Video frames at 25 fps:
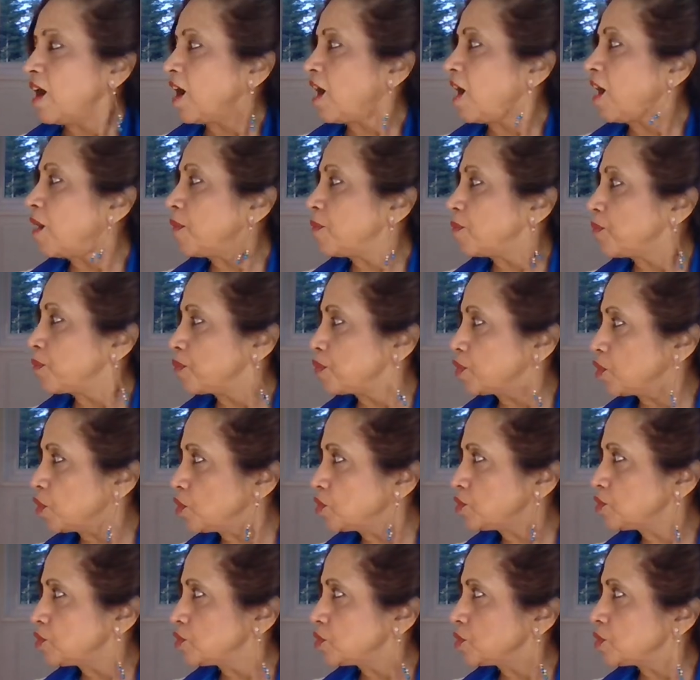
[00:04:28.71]
A
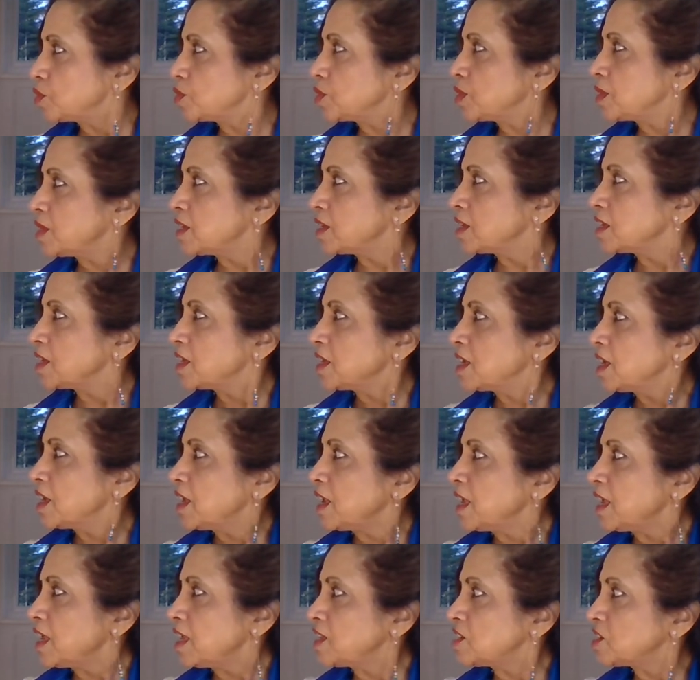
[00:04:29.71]
proton
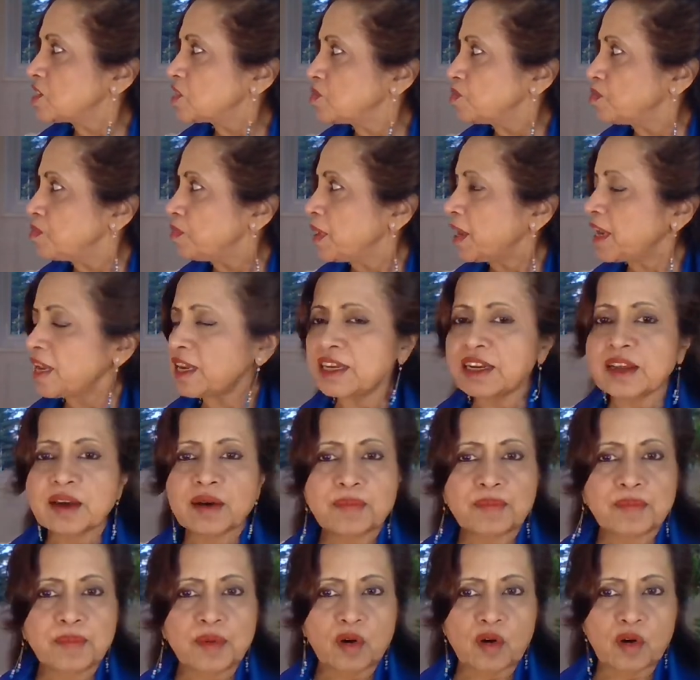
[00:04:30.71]
is made
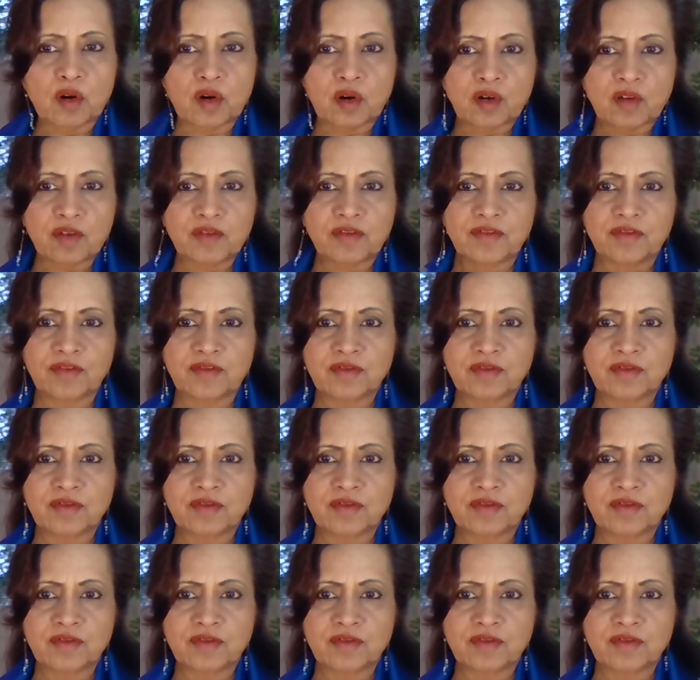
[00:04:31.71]
up of